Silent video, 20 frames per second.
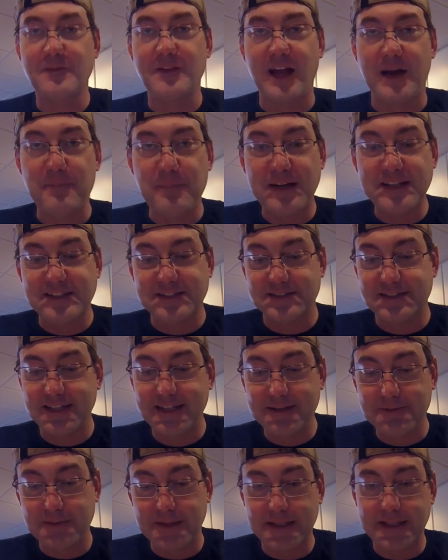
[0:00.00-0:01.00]
I'm about to
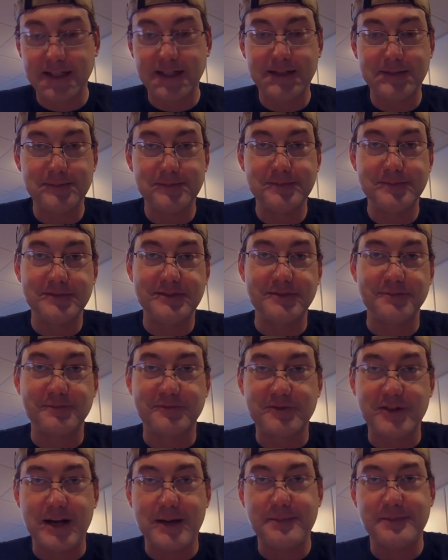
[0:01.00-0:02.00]
T-rig up some
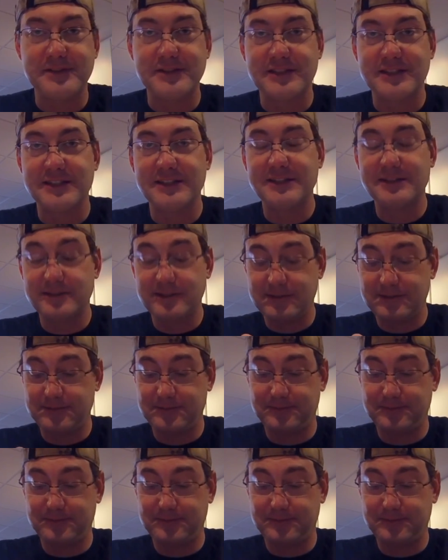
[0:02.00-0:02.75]
crappie jigs.